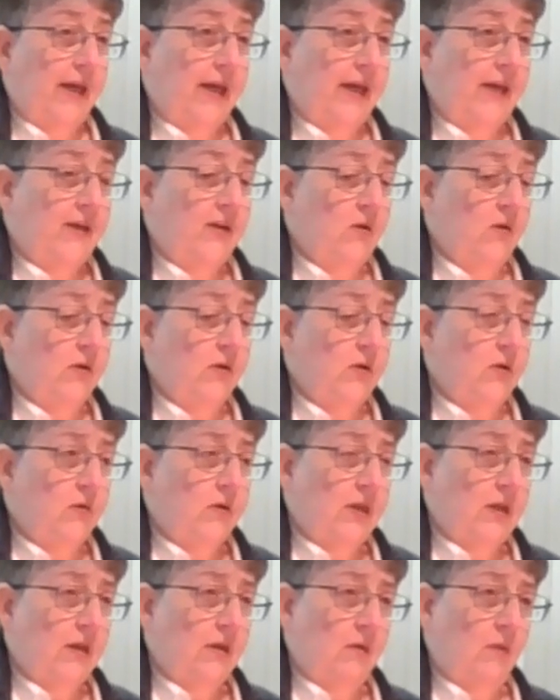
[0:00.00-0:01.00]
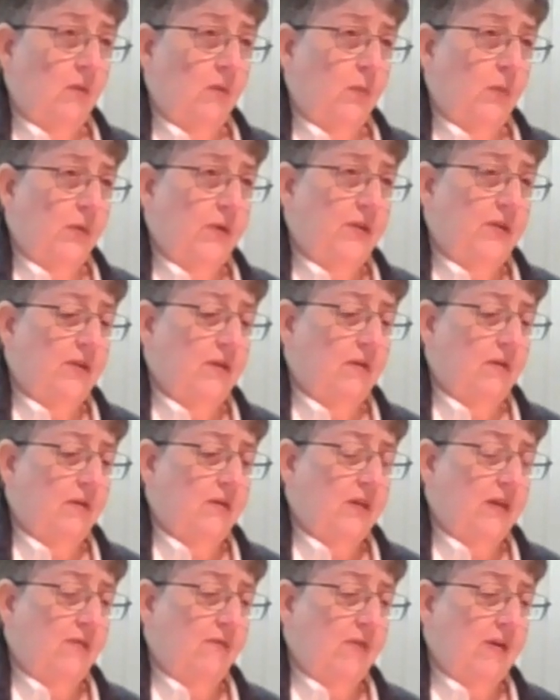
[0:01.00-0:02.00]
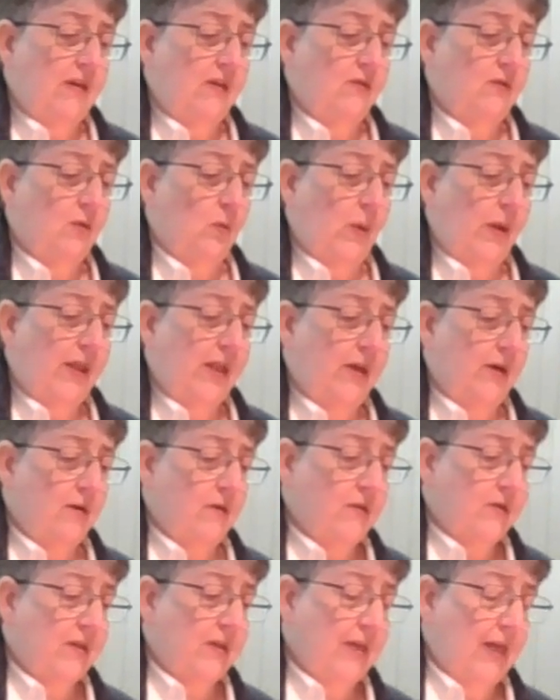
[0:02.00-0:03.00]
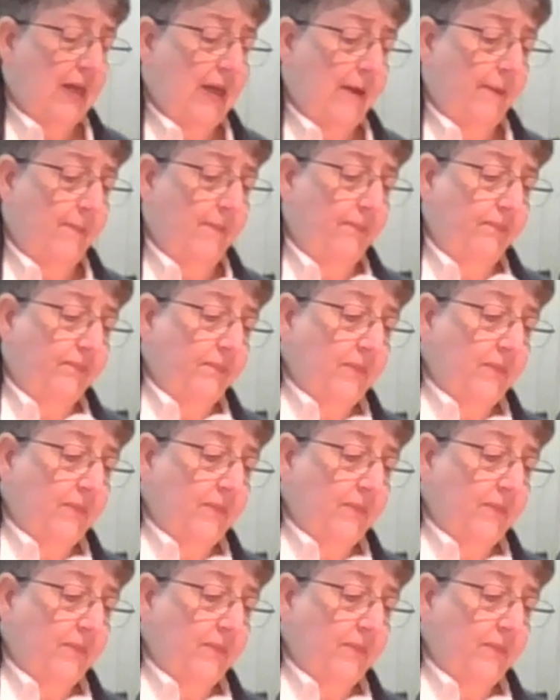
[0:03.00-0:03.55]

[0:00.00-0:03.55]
And you know, you can, with the TVs the way they are today,